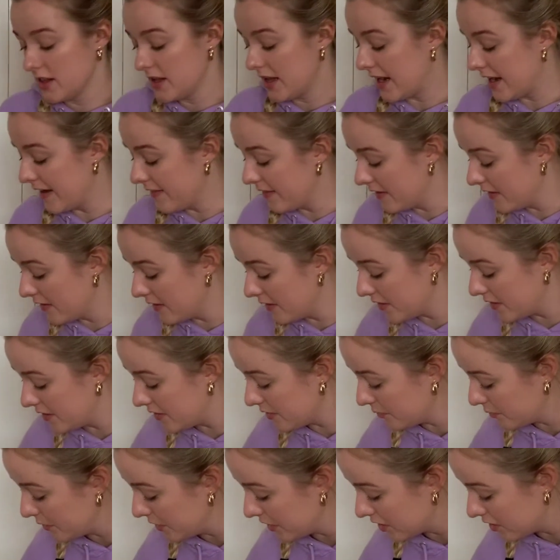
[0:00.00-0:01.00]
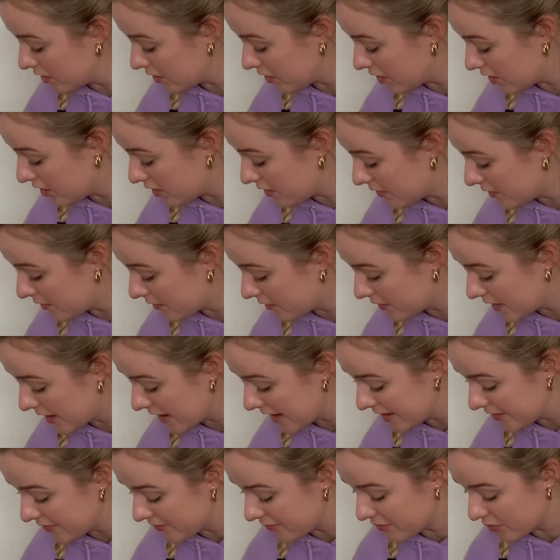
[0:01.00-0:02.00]
And then we got
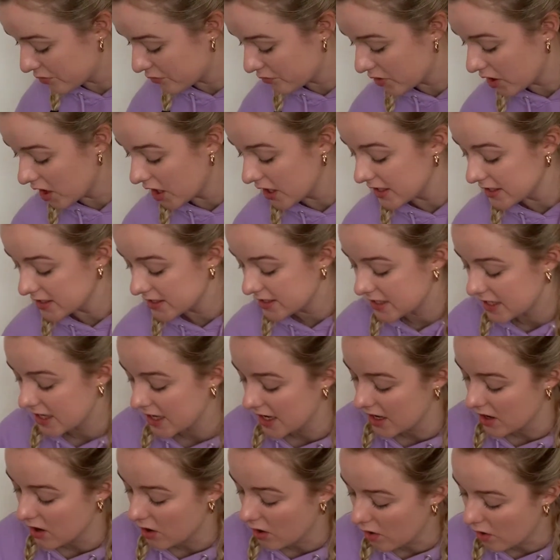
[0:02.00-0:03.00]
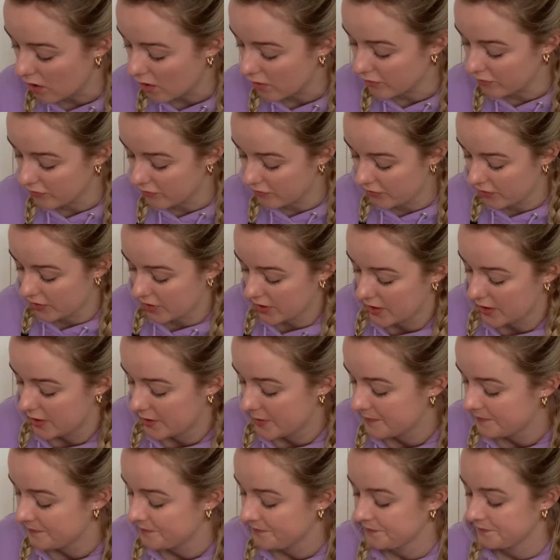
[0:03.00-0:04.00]
a variety of
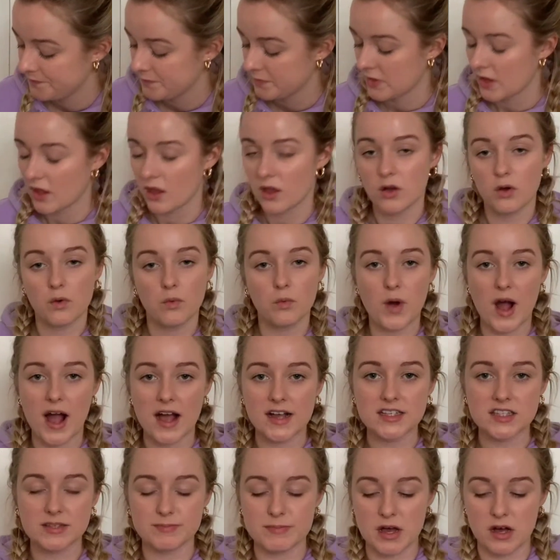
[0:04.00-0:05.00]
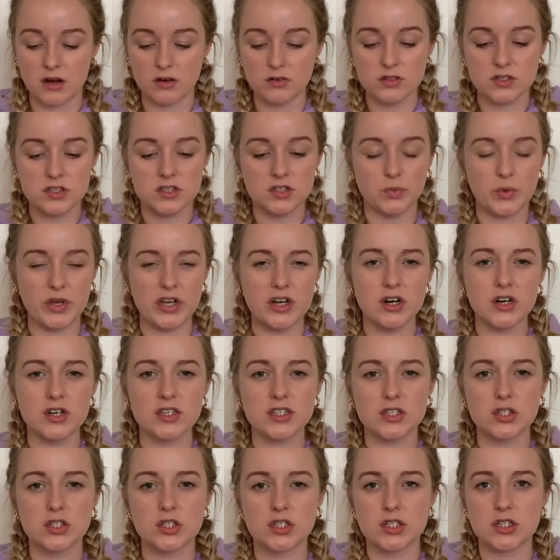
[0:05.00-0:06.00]
wax melts. We
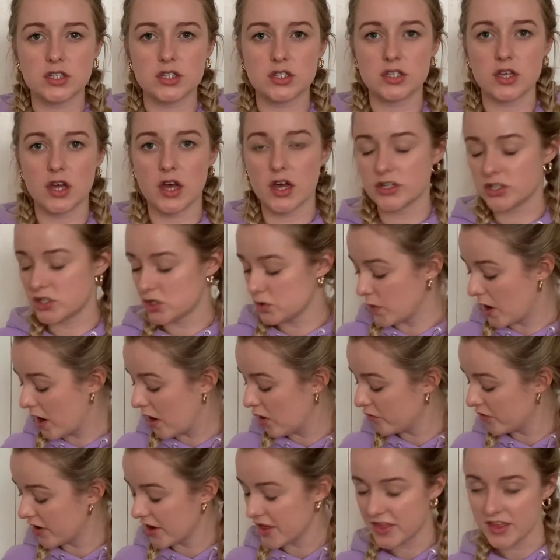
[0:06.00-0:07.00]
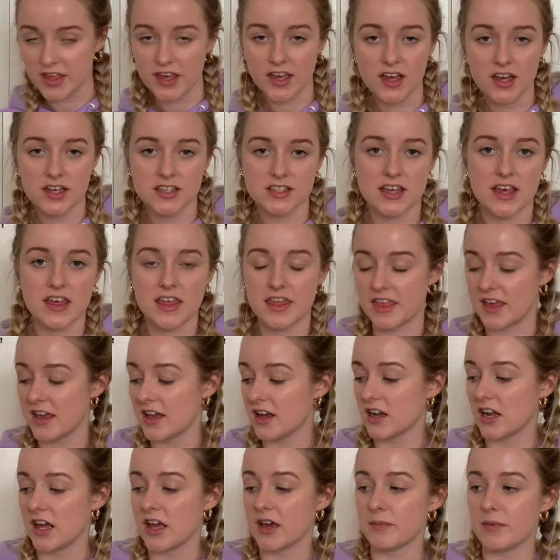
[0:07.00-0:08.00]
got 12, I think, because I think
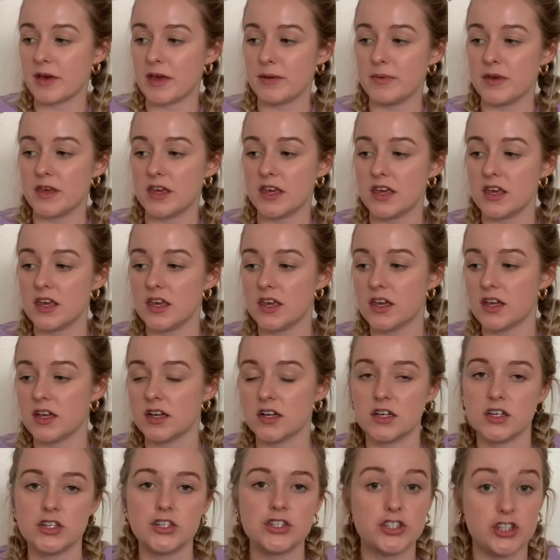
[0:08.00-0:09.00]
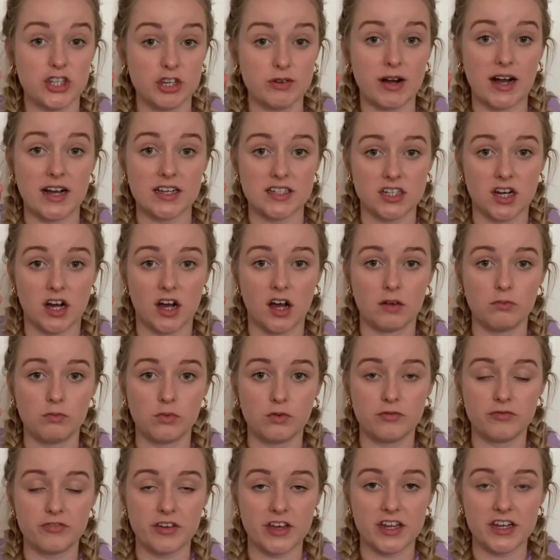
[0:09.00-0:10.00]
like maybe two at a time will
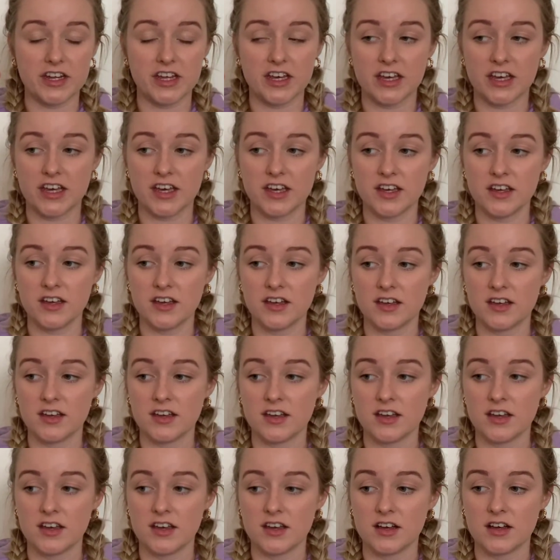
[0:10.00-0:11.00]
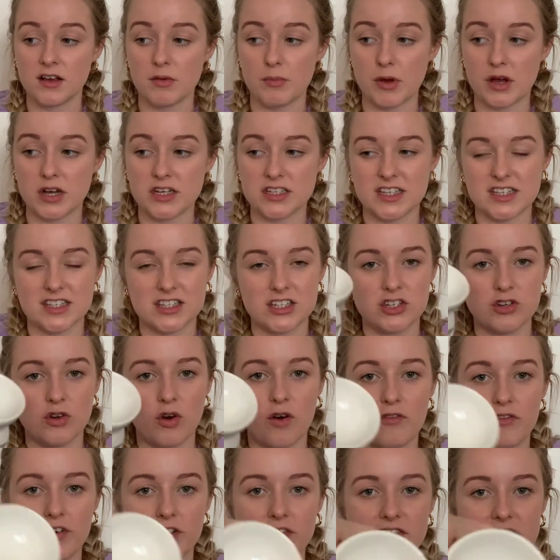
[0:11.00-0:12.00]
fit in here because it's
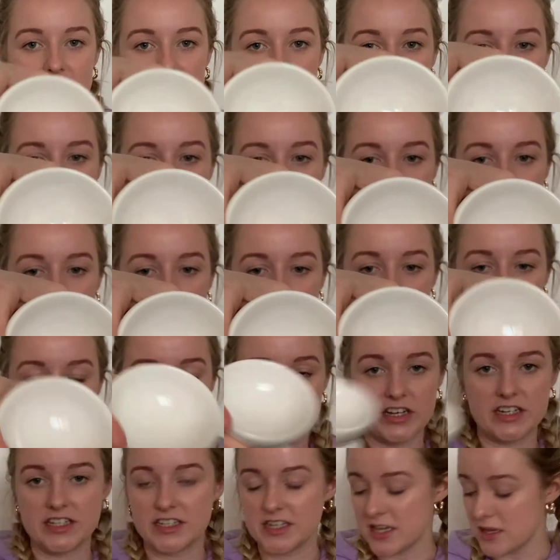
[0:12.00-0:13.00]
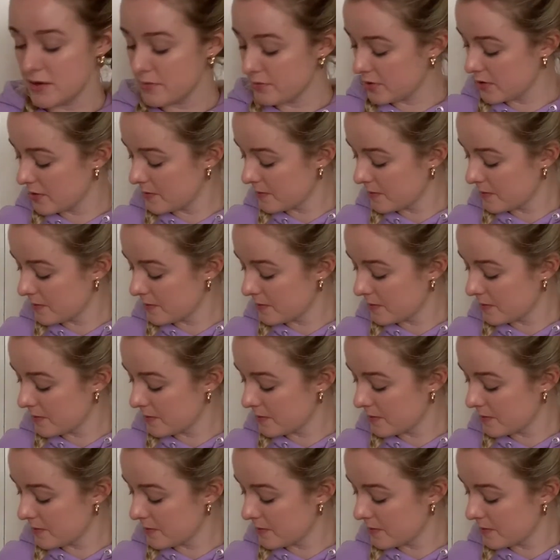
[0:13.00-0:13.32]
not very deep.